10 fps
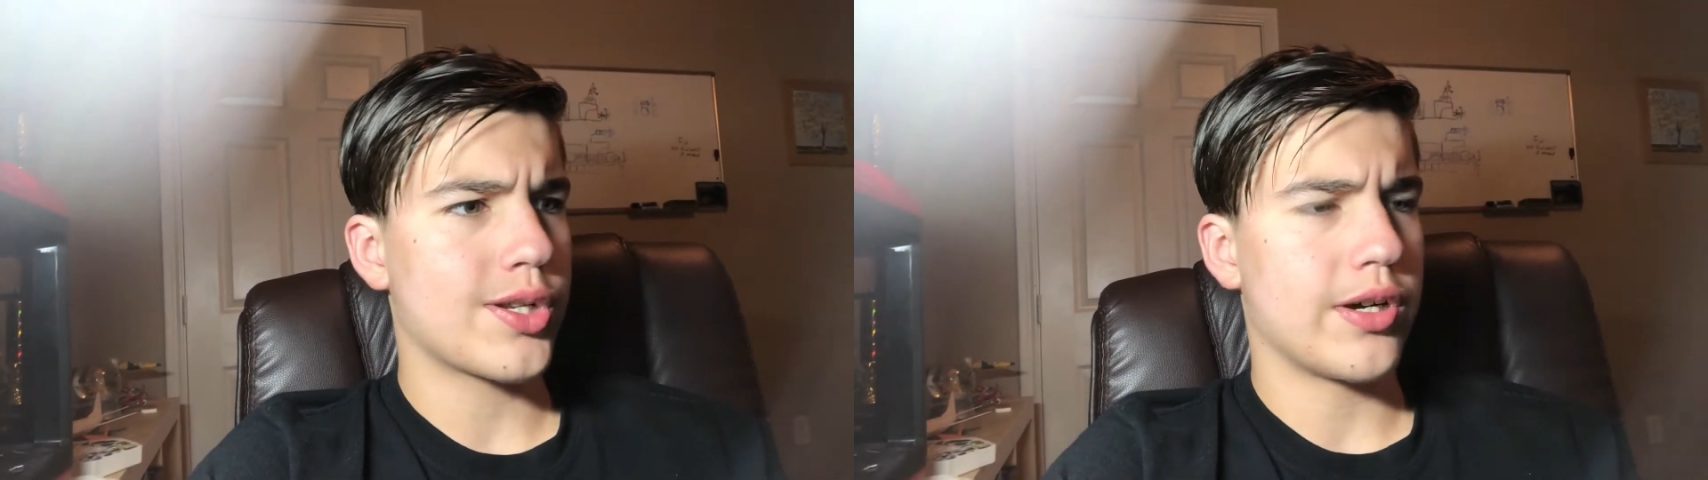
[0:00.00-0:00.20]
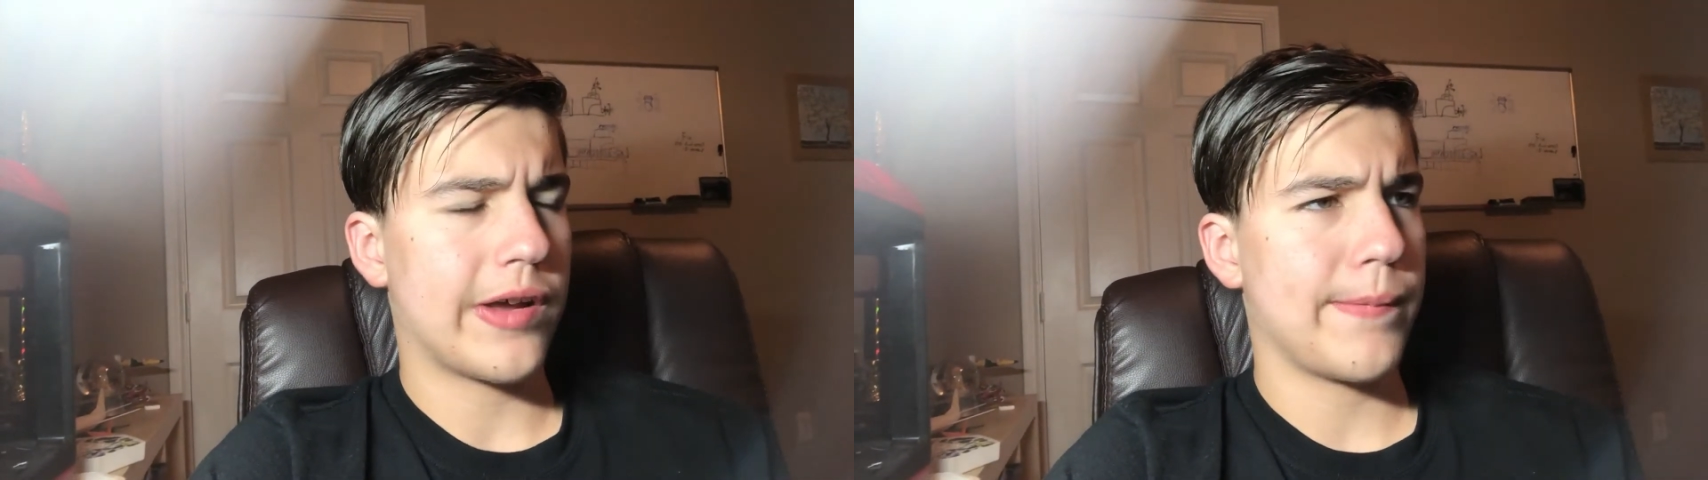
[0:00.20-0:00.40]

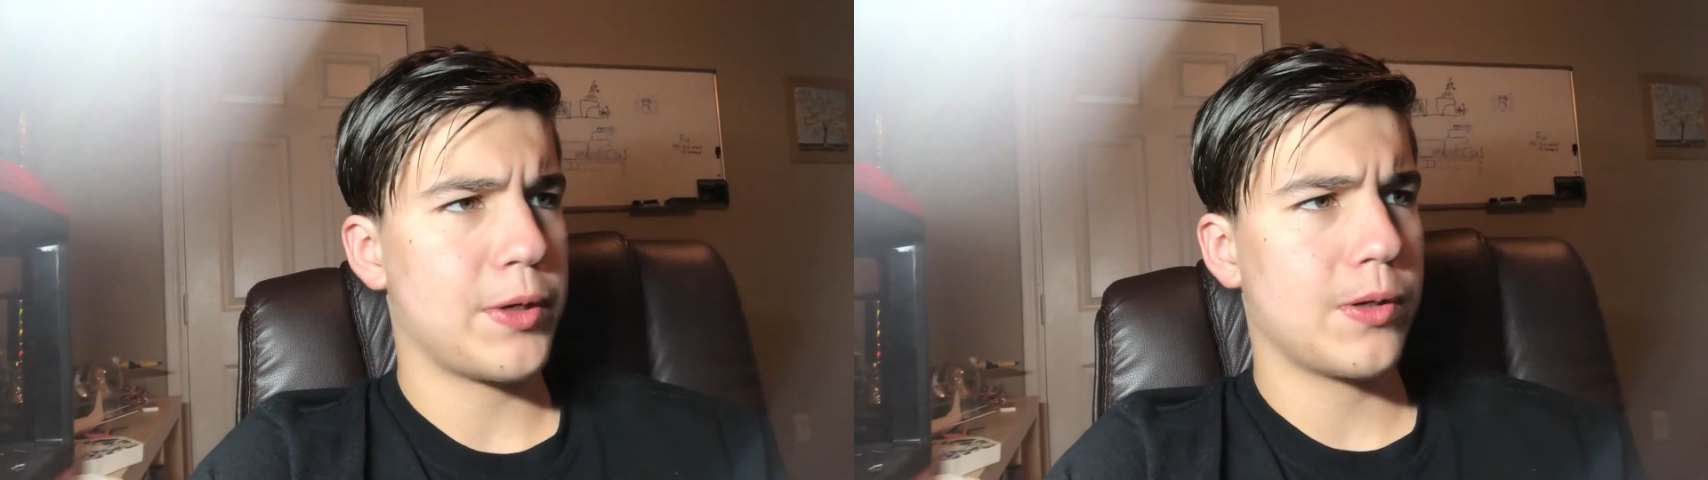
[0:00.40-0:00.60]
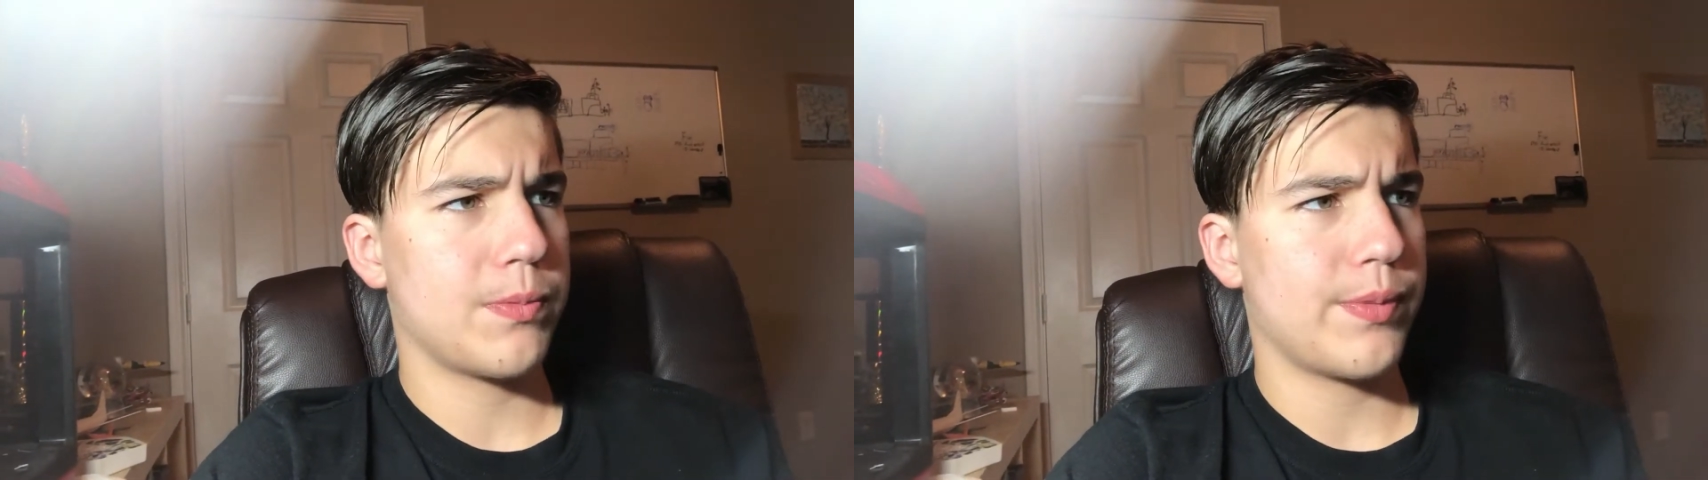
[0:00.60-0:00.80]
talk
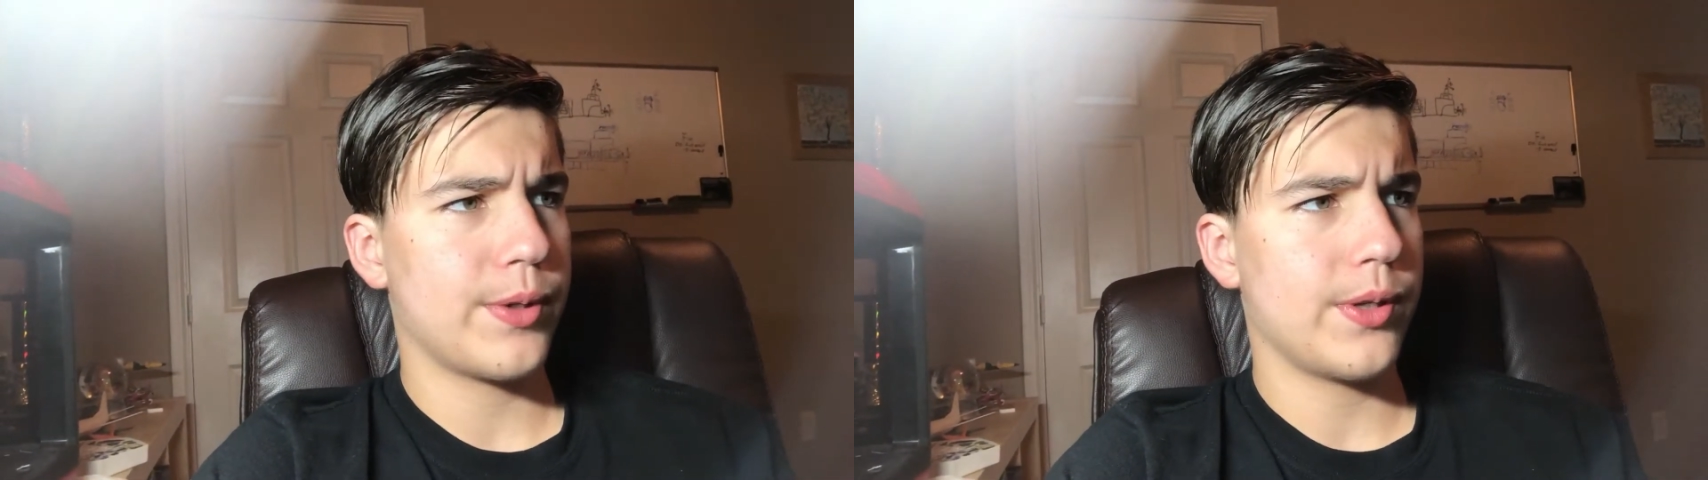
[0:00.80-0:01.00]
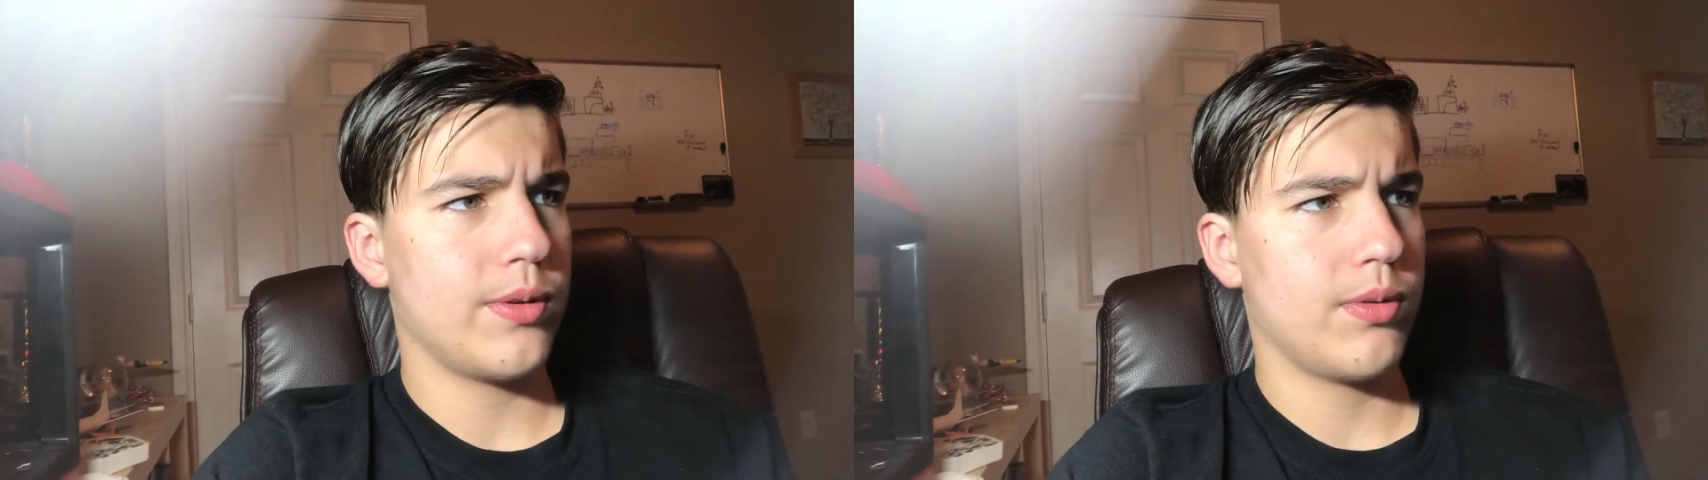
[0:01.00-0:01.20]
about,
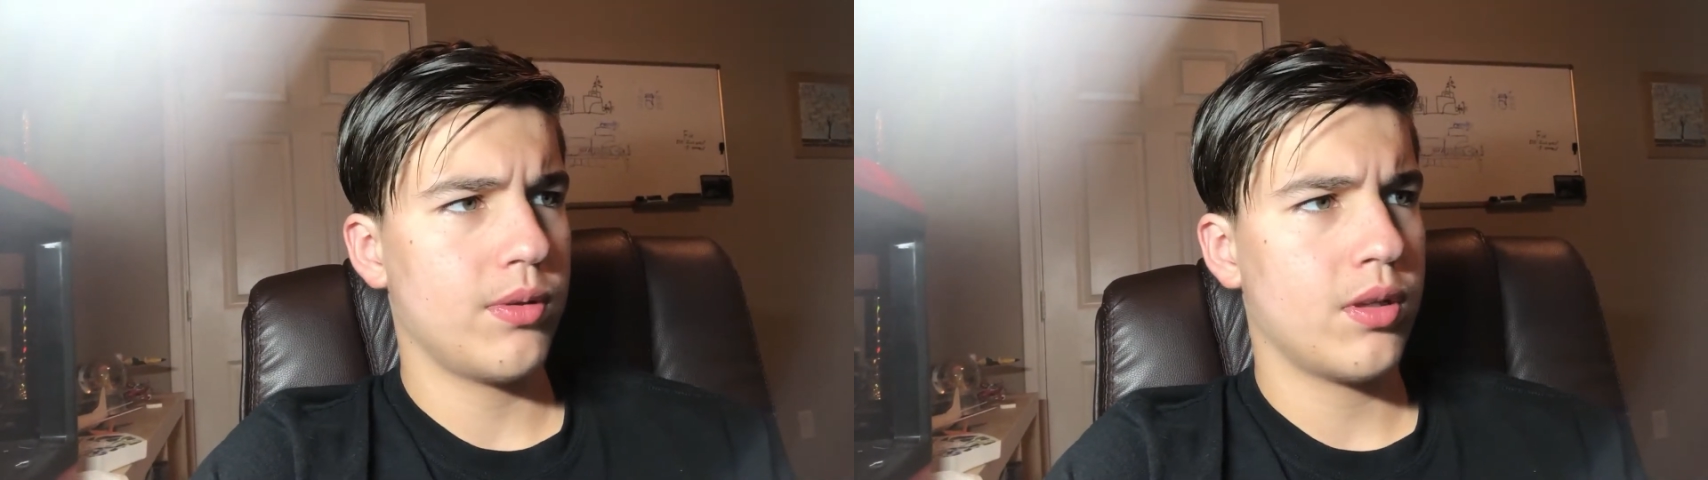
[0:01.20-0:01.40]
but